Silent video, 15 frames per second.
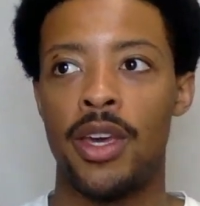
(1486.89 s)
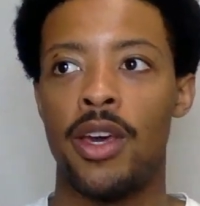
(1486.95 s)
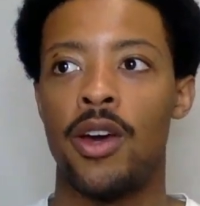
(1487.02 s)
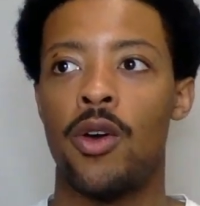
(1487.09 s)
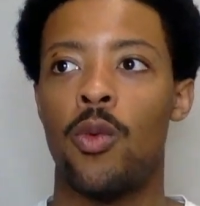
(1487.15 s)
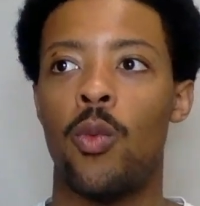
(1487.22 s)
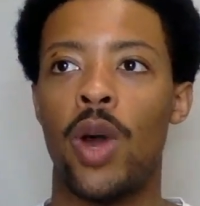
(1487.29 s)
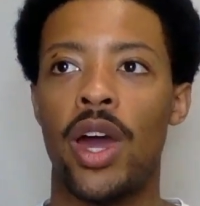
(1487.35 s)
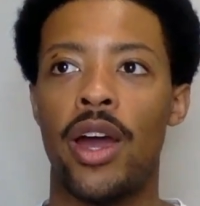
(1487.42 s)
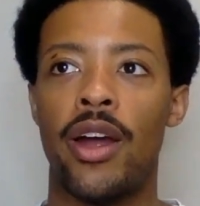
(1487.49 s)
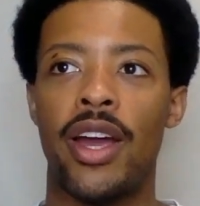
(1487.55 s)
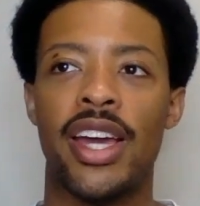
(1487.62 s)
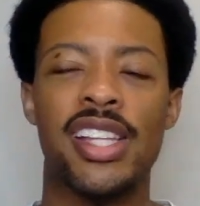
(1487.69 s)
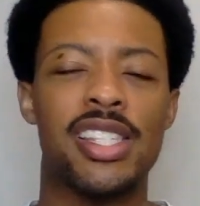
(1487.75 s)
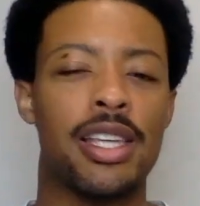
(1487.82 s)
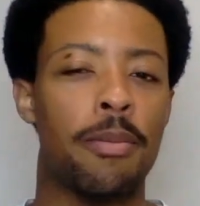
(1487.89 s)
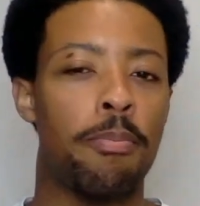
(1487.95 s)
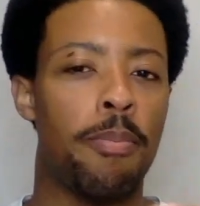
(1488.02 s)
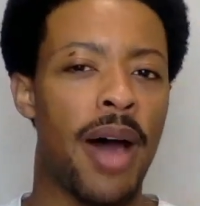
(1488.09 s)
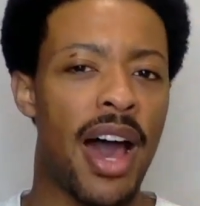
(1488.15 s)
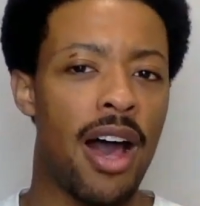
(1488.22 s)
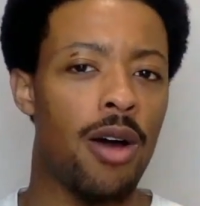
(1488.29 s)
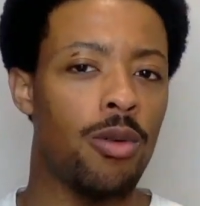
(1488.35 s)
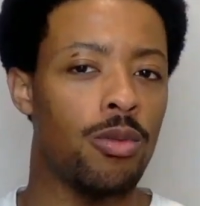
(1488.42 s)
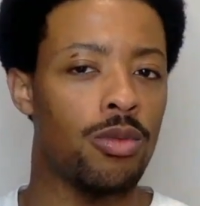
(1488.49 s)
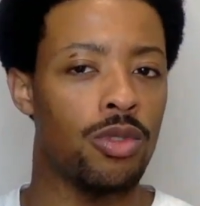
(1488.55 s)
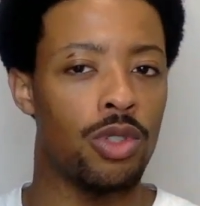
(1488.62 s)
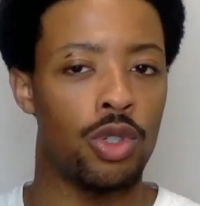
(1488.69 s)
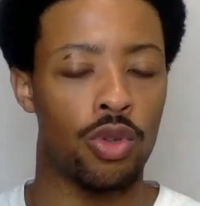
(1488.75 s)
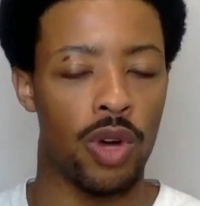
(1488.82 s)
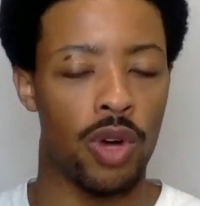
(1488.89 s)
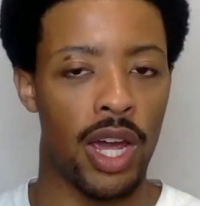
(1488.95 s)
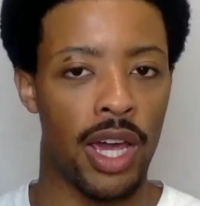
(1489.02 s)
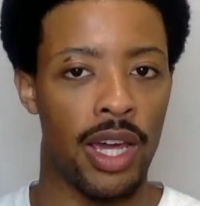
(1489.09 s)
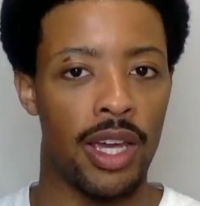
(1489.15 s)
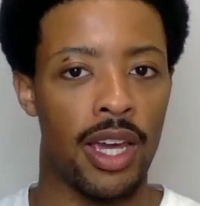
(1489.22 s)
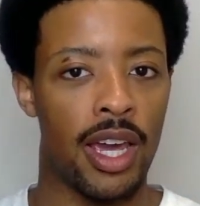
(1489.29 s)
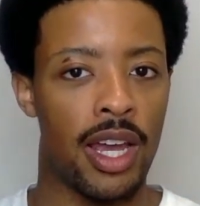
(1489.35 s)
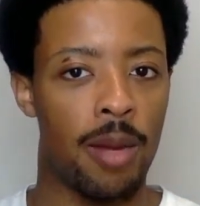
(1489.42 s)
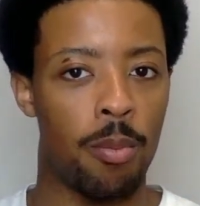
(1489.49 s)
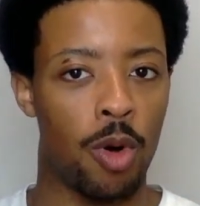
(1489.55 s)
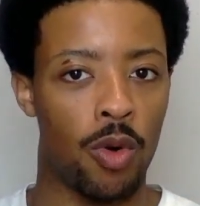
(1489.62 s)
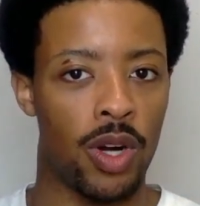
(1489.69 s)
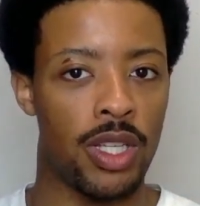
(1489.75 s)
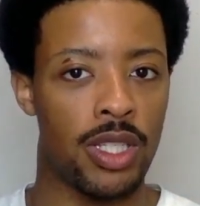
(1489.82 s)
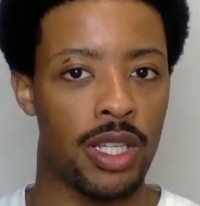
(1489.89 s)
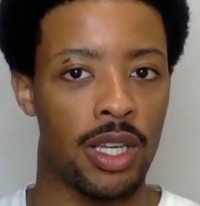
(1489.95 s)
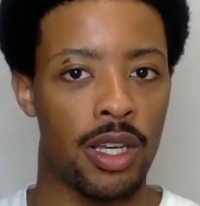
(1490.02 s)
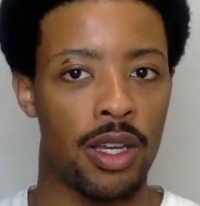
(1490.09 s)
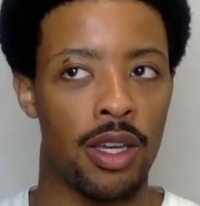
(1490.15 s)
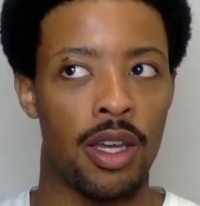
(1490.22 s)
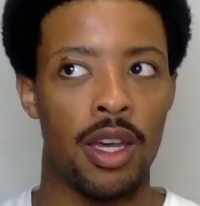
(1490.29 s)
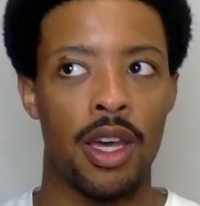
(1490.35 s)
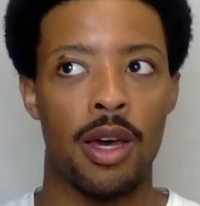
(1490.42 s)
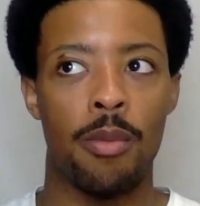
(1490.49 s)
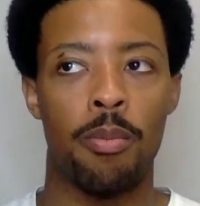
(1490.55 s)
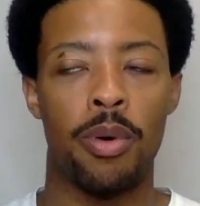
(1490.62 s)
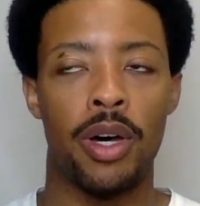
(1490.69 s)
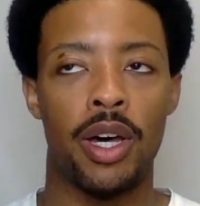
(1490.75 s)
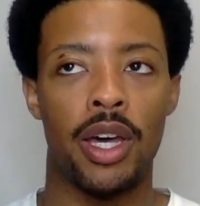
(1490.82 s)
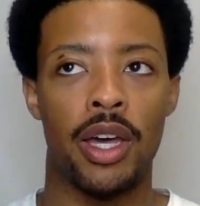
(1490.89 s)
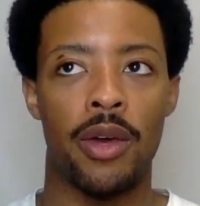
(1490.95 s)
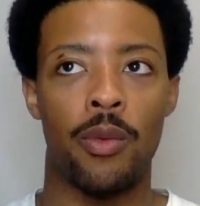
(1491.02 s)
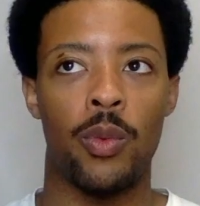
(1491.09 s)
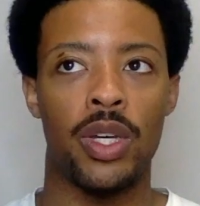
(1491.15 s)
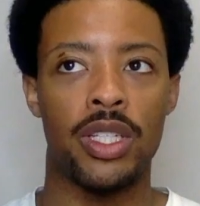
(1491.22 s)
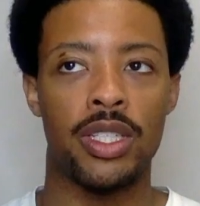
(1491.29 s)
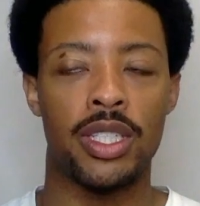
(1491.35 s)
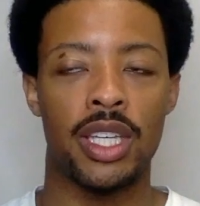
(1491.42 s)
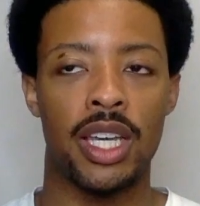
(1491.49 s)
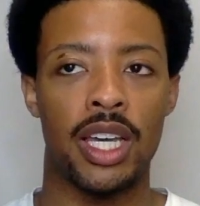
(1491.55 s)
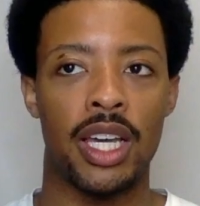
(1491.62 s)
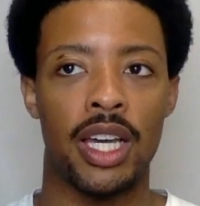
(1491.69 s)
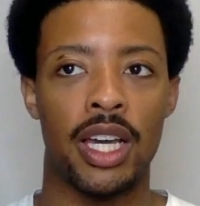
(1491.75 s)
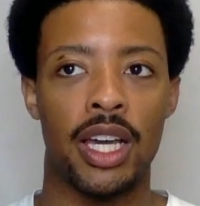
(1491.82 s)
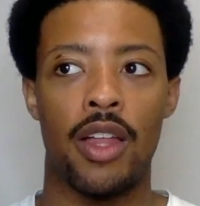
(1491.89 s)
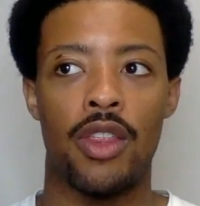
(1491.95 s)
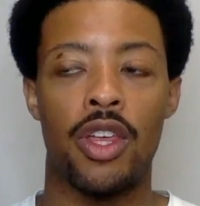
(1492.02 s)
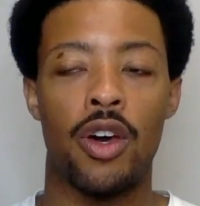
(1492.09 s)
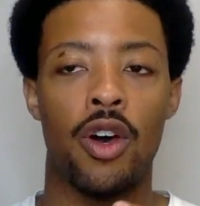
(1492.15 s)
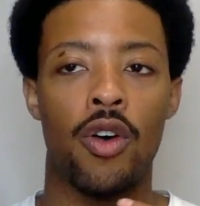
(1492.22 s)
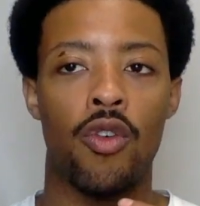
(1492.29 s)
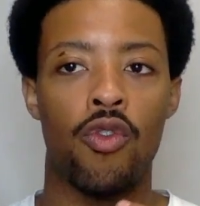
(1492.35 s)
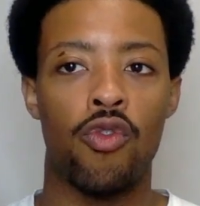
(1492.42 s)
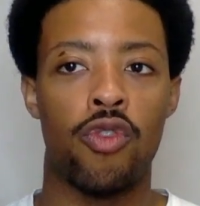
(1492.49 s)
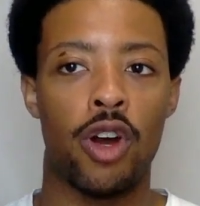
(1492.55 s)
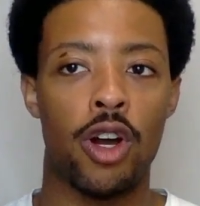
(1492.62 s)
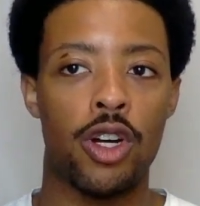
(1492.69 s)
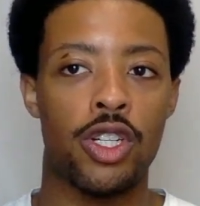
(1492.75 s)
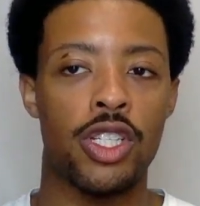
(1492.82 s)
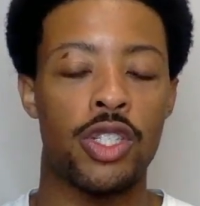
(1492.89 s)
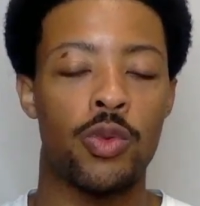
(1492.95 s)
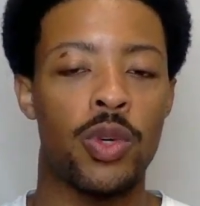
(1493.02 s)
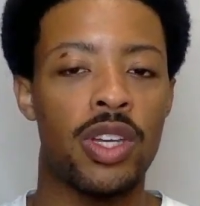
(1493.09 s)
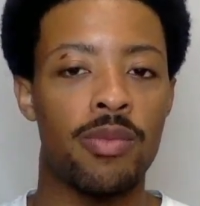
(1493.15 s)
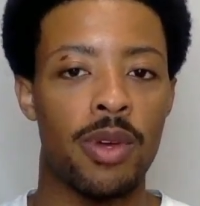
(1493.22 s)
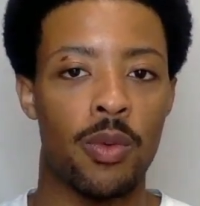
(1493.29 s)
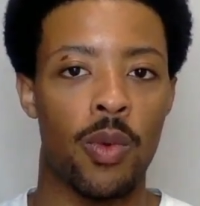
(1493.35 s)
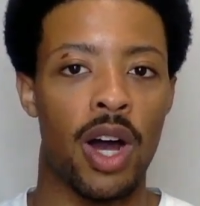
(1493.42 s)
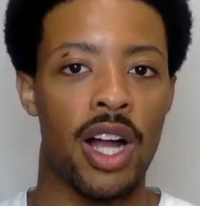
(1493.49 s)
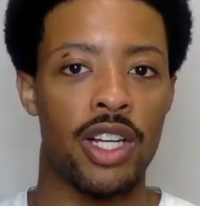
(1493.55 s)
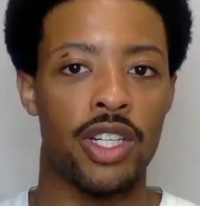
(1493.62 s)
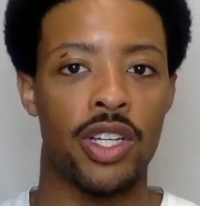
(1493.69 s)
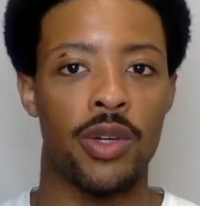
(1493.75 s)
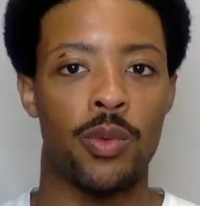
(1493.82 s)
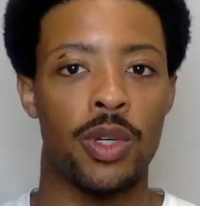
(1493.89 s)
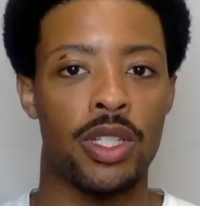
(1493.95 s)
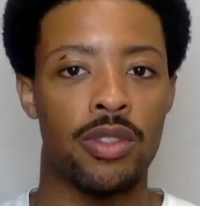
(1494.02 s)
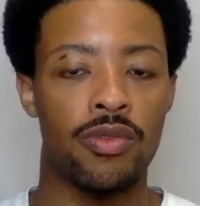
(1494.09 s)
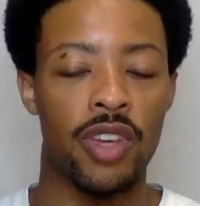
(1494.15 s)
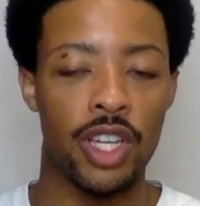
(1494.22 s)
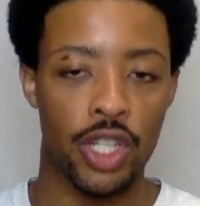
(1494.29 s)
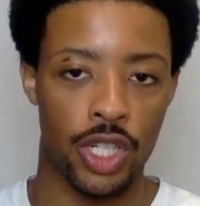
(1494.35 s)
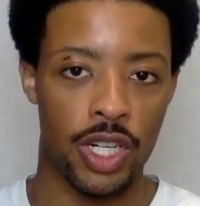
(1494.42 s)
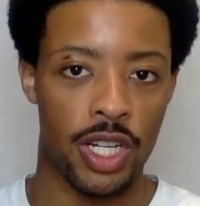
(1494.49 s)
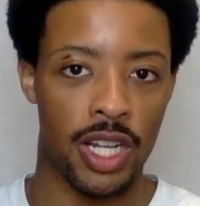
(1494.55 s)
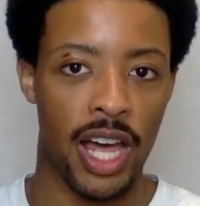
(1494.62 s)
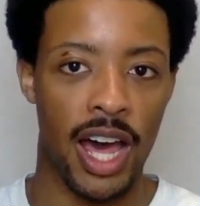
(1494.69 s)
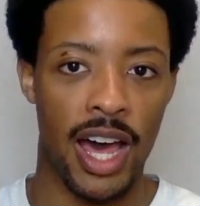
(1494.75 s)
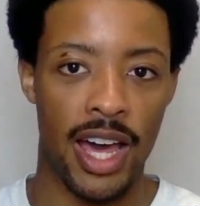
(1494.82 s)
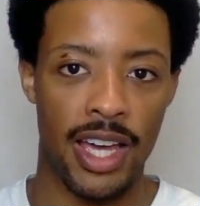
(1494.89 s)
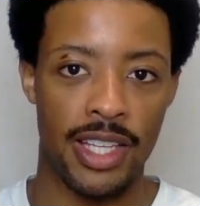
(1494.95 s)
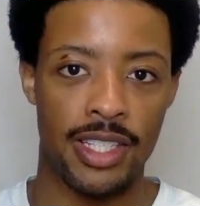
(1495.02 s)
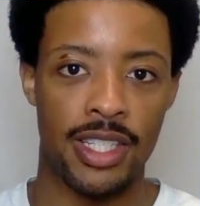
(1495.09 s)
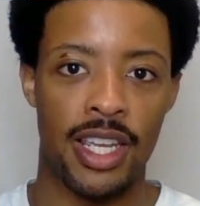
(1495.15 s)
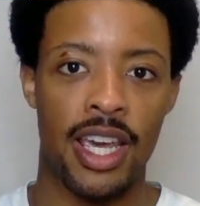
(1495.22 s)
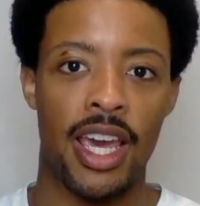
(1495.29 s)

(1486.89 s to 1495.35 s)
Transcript: where it's about Dre and Marissa, but we see the versions we've been watching was fictionalized.